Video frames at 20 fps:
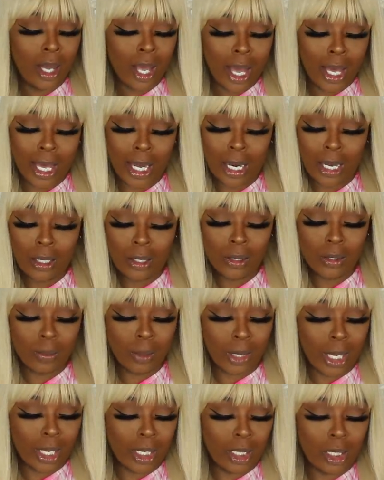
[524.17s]
I got all those
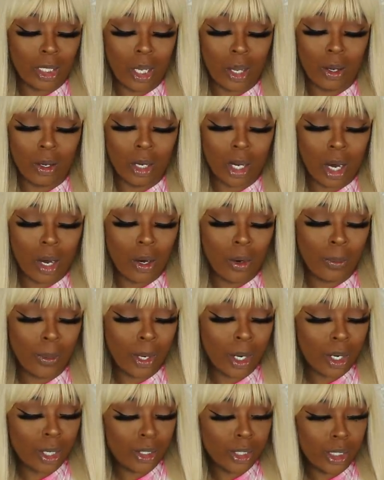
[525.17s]
black and gold
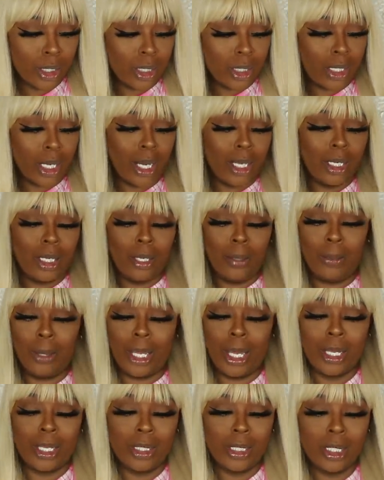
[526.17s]
purses. Now I need a
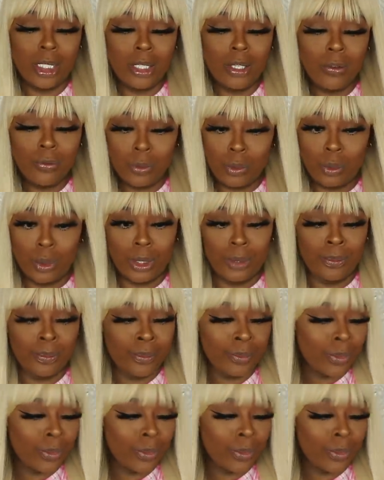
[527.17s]
black and silver one